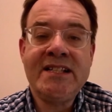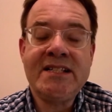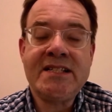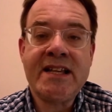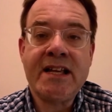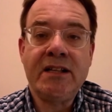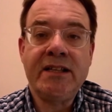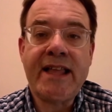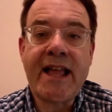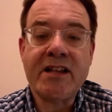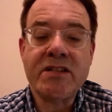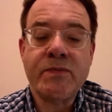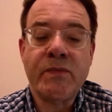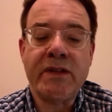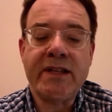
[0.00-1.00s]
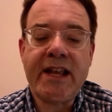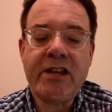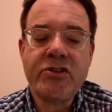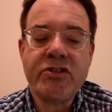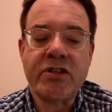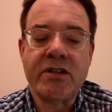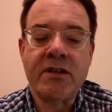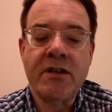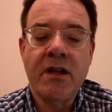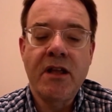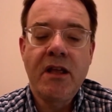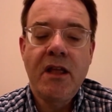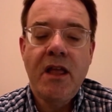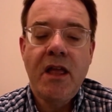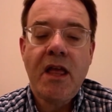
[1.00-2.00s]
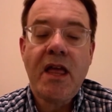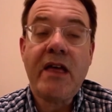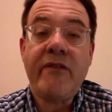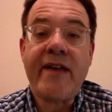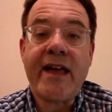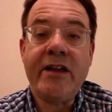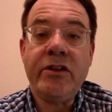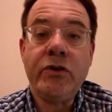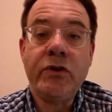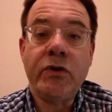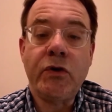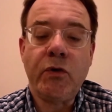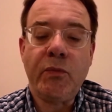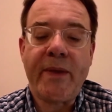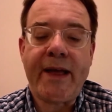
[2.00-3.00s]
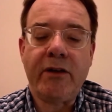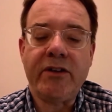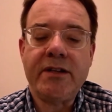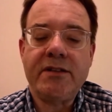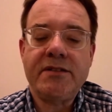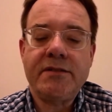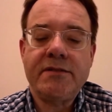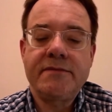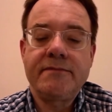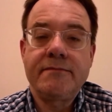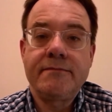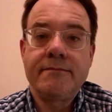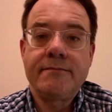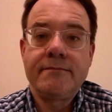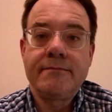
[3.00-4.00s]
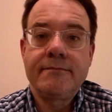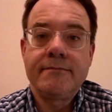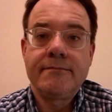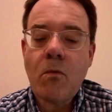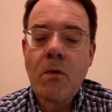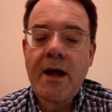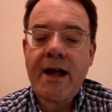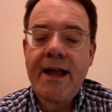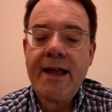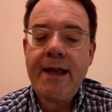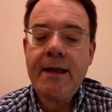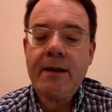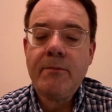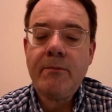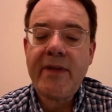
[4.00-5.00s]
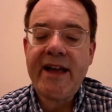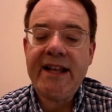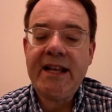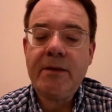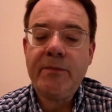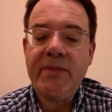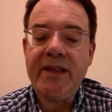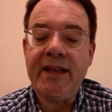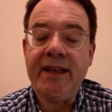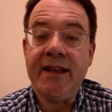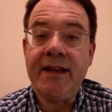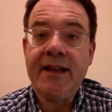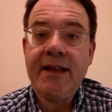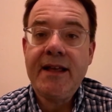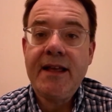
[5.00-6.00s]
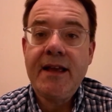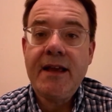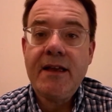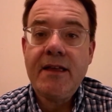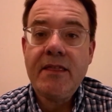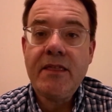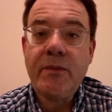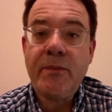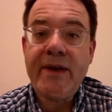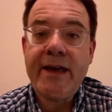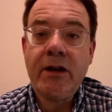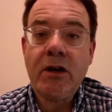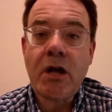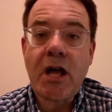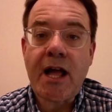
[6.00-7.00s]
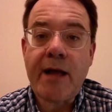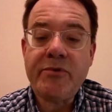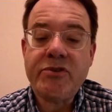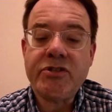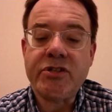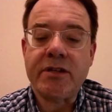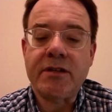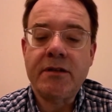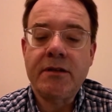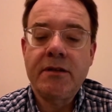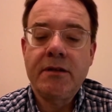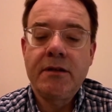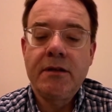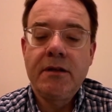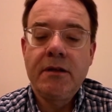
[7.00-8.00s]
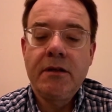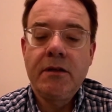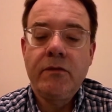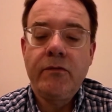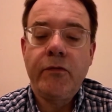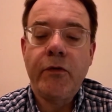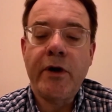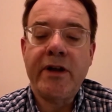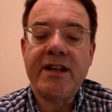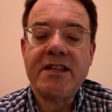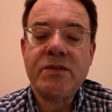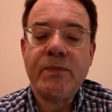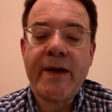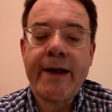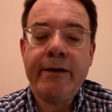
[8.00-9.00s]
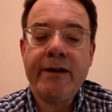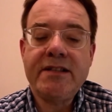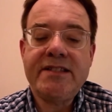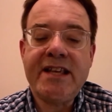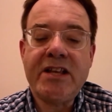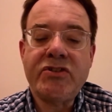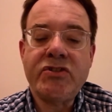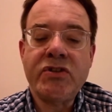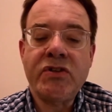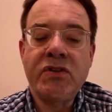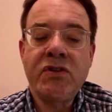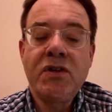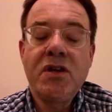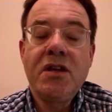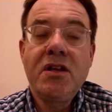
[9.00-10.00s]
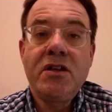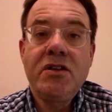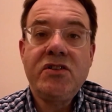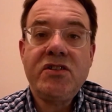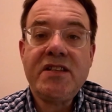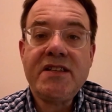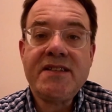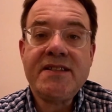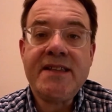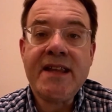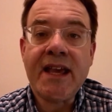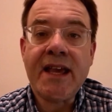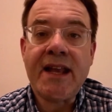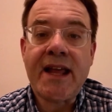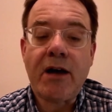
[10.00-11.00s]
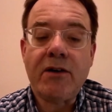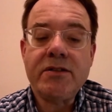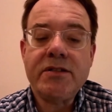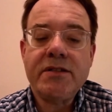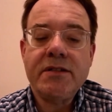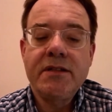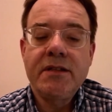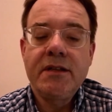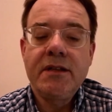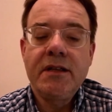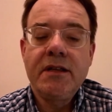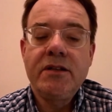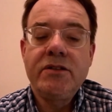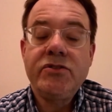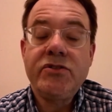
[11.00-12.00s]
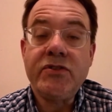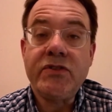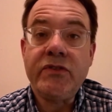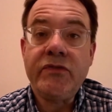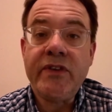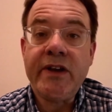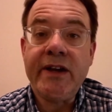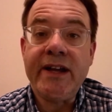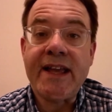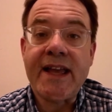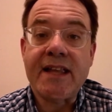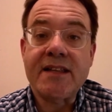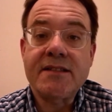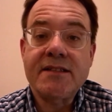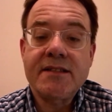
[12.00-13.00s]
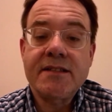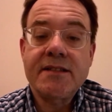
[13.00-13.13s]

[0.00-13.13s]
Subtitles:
detailed explanation of how you go about it. Why might it be the better option for an aspiring teacher to stick it out to the very end?